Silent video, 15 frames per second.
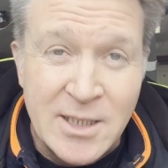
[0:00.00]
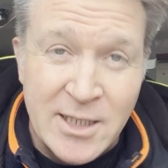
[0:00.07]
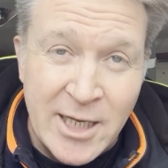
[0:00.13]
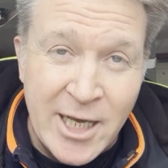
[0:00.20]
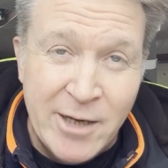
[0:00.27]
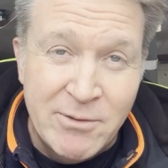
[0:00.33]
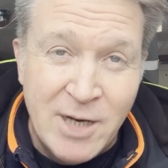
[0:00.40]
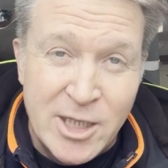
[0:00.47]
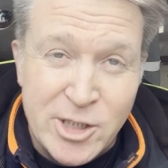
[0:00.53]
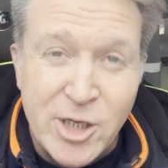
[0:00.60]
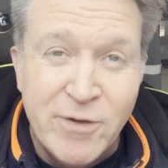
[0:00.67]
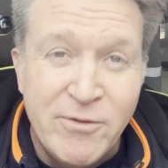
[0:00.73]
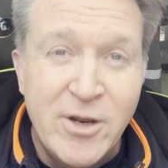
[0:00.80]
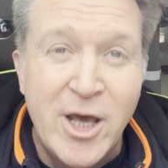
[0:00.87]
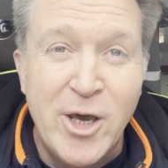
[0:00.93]
Now, I
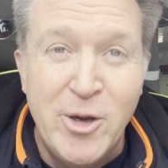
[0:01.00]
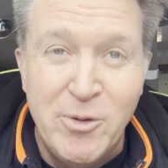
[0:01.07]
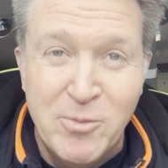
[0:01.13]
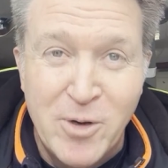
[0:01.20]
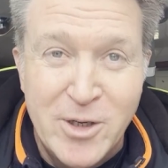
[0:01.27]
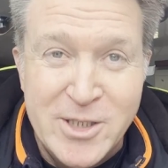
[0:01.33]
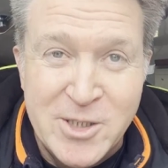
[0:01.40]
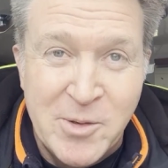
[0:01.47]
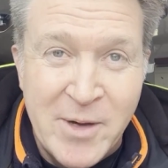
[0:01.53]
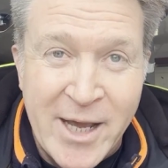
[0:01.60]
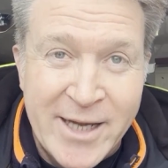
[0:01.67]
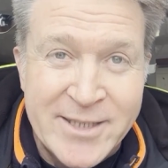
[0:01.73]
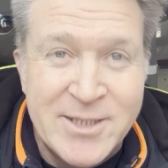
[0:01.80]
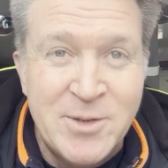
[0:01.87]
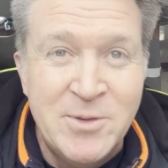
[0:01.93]
should have known what his
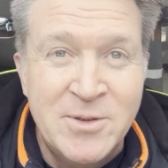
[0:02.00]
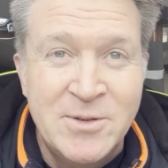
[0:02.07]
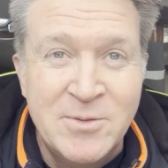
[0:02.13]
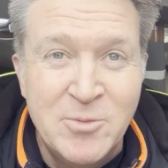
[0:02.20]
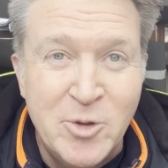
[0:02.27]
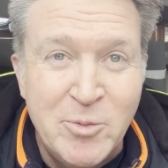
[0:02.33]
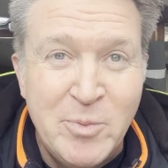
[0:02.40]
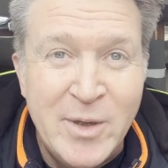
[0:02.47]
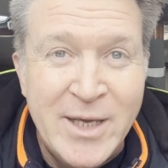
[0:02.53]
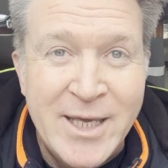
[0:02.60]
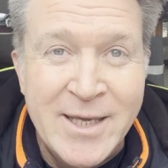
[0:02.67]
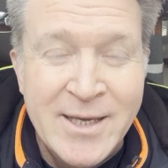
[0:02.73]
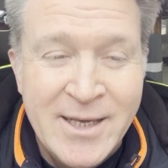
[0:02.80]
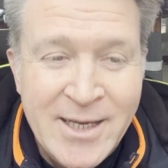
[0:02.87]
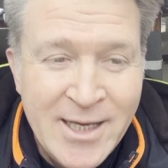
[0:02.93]
reaction would be,